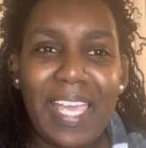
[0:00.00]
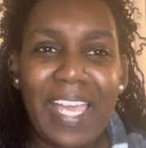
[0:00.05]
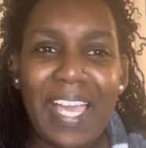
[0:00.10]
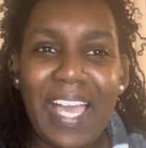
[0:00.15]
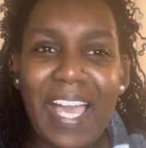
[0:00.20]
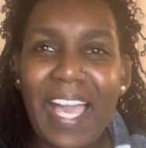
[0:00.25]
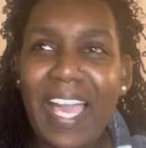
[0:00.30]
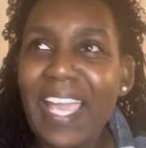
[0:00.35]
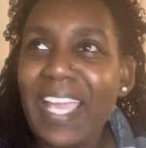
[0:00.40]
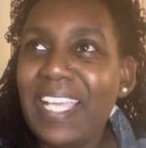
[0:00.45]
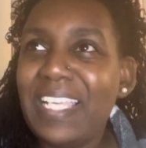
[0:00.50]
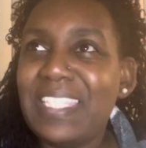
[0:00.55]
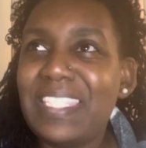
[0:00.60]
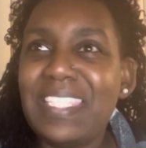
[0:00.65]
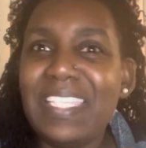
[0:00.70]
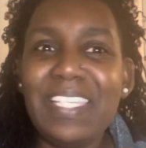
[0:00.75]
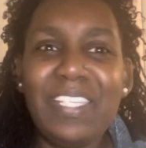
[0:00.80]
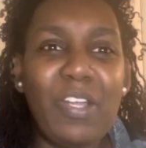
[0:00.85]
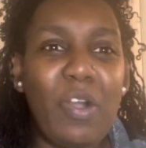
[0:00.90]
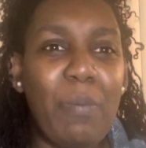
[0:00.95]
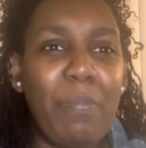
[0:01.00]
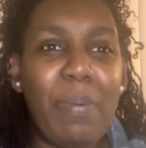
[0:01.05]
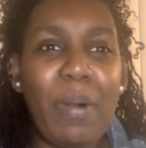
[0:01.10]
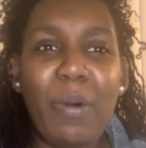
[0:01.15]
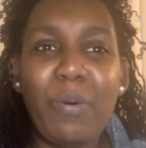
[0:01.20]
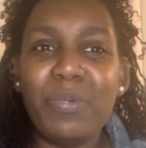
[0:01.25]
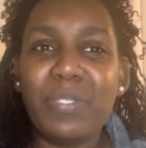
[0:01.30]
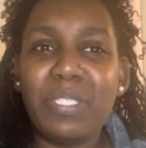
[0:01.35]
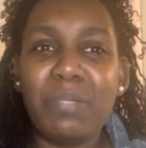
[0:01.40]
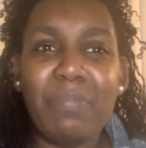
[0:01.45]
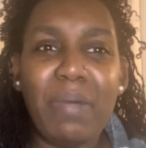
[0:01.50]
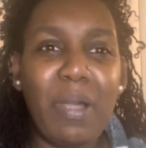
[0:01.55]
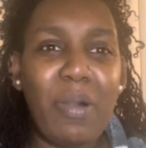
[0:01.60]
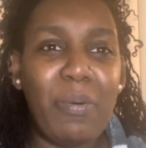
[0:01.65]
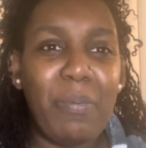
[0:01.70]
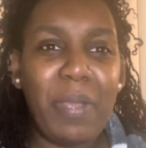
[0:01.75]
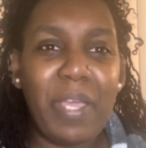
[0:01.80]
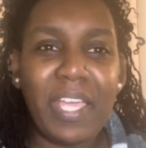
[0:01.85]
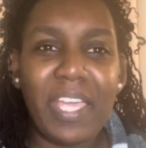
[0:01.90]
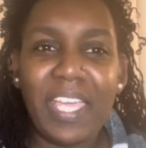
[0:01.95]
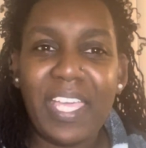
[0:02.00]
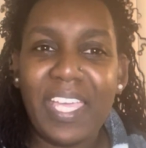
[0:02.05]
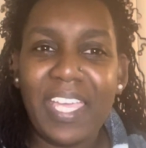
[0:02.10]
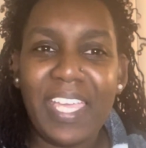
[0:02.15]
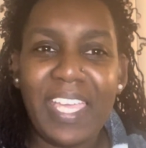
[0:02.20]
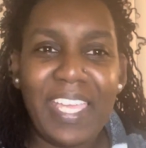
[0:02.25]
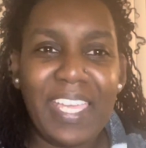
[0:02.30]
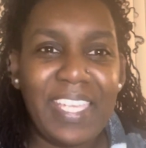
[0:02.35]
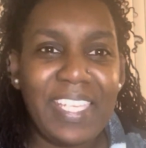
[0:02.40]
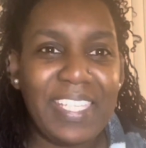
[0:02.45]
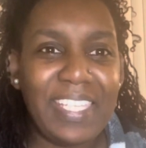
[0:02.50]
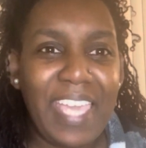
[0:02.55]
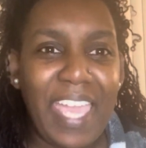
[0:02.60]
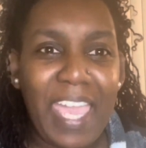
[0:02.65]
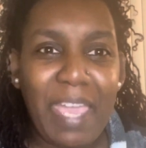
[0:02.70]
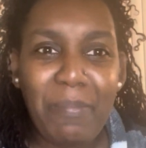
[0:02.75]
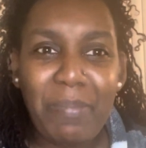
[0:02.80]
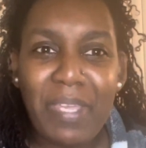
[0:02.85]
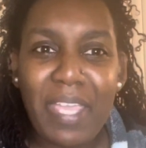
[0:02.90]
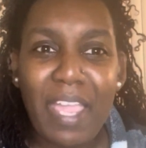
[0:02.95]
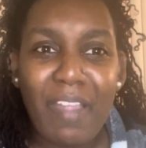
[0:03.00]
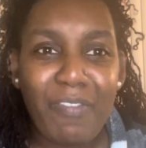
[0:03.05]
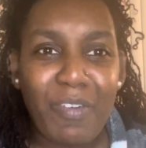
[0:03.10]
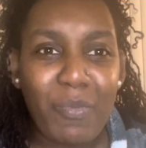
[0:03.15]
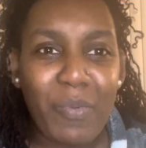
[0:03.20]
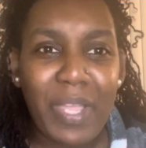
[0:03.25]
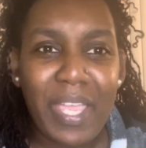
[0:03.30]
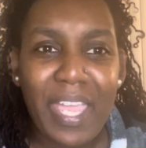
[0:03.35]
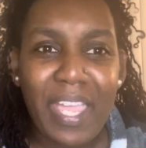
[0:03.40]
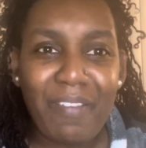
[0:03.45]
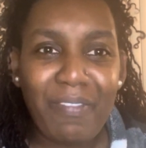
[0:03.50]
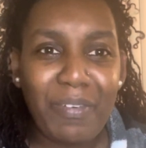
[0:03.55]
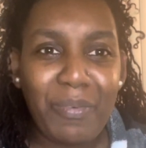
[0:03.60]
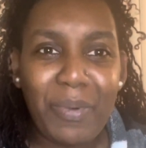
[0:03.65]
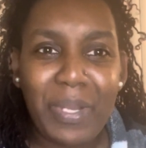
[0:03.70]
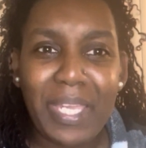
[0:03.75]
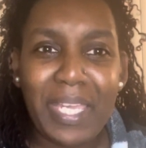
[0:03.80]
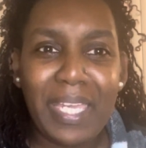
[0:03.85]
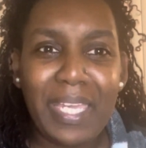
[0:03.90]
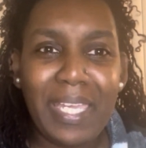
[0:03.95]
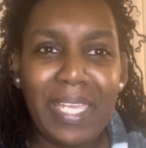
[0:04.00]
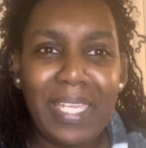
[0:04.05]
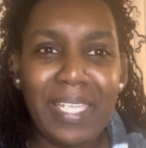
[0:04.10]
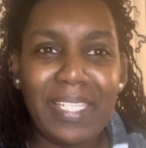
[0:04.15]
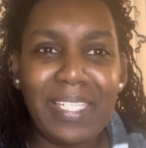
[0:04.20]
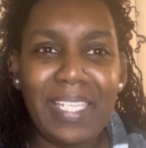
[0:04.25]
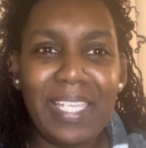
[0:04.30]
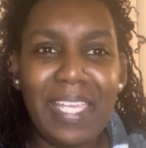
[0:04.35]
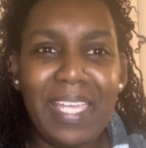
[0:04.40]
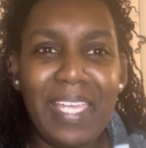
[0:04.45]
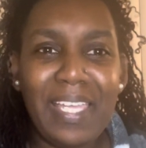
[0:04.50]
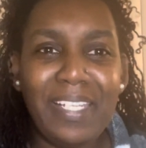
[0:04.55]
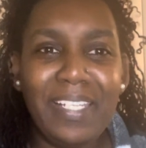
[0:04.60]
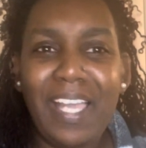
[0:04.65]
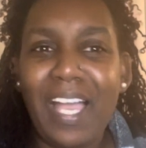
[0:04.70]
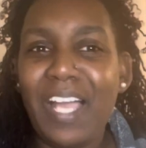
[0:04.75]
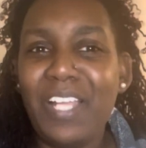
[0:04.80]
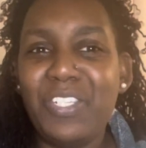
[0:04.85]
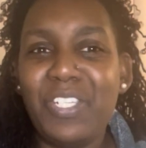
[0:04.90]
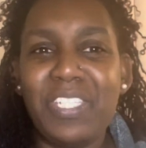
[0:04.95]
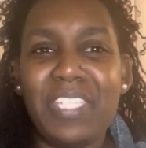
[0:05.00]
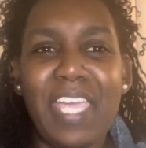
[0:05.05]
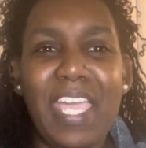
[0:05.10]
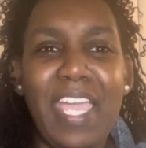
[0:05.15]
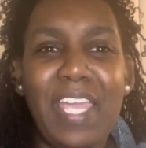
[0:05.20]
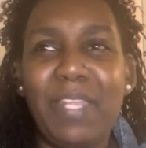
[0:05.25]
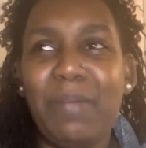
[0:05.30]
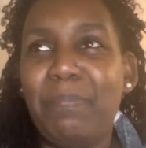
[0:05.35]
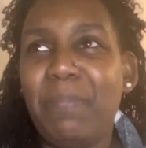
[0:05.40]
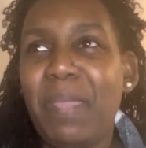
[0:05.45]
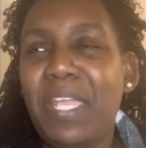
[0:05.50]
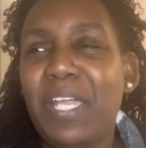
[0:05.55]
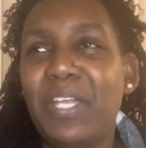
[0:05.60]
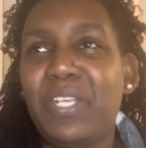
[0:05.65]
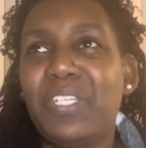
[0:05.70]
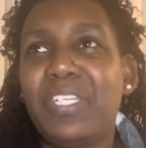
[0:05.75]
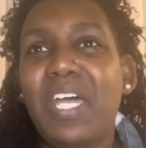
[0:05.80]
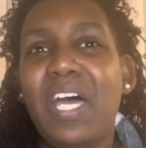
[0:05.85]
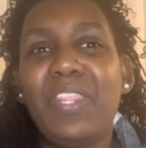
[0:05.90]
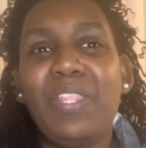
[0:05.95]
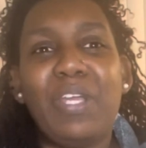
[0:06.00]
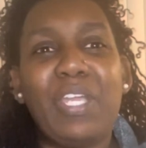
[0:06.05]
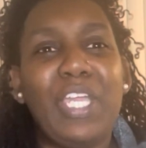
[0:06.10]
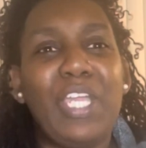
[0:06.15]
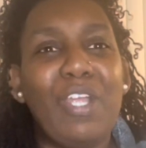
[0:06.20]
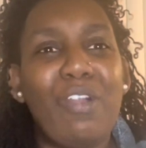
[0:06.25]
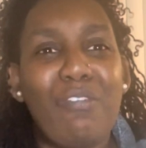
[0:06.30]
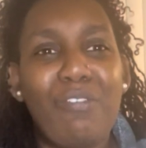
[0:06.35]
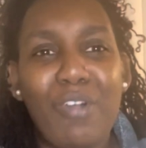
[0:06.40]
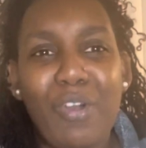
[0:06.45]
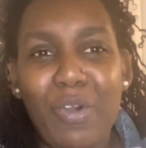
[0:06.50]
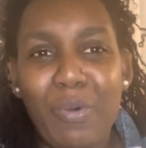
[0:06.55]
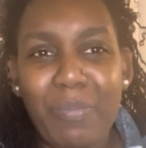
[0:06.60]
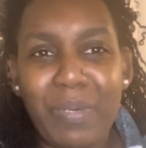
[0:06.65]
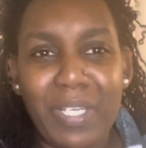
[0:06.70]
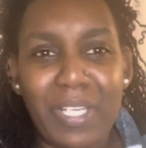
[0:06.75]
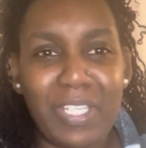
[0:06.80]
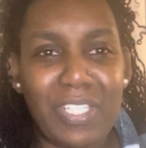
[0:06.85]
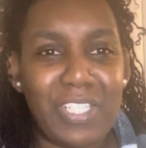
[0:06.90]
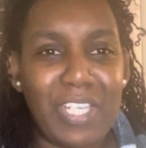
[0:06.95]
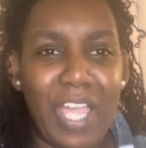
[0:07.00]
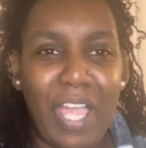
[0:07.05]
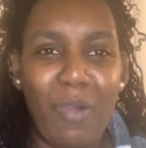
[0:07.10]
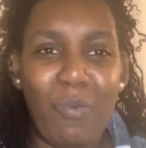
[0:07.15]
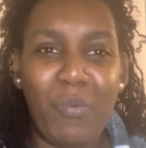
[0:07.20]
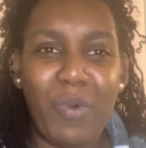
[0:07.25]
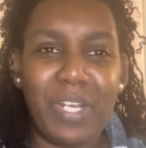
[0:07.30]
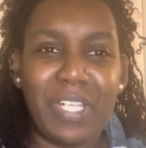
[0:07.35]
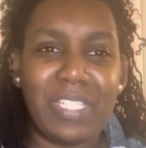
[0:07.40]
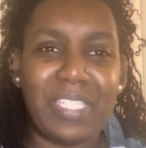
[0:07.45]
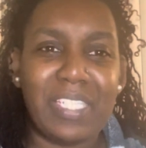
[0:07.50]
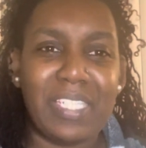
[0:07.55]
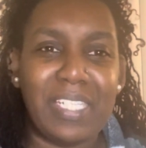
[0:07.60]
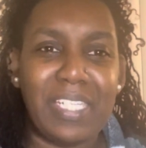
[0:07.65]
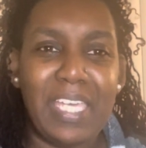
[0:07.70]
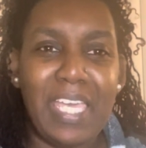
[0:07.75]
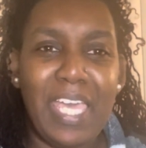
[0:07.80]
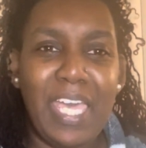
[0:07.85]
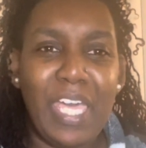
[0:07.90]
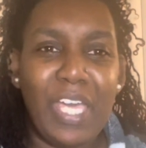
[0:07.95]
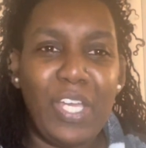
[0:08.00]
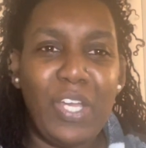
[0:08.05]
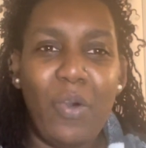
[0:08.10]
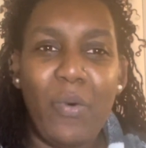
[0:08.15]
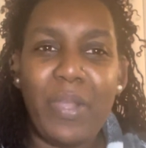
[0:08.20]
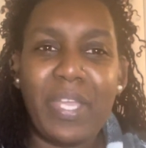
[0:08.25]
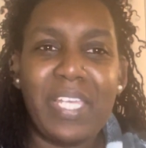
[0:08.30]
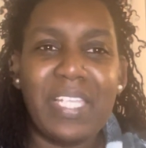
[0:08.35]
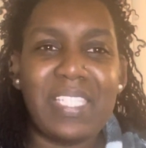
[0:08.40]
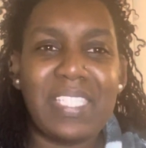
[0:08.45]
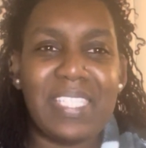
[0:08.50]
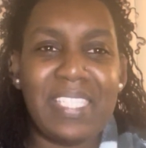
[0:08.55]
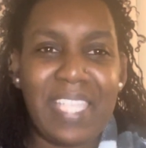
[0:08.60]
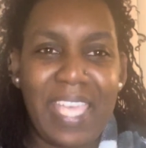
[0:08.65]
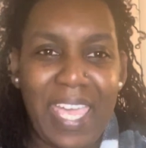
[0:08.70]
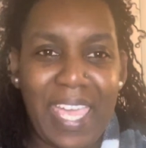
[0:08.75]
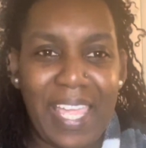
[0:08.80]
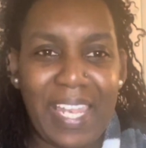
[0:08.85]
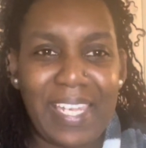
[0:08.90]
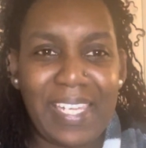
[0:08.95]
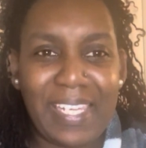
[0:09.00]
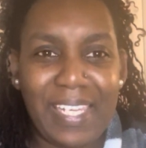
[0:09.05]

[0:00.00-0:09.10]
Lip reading: I ain't seen no posts about Gabby everywhere. Y'all just had to make another hero because y'all wanted to go against that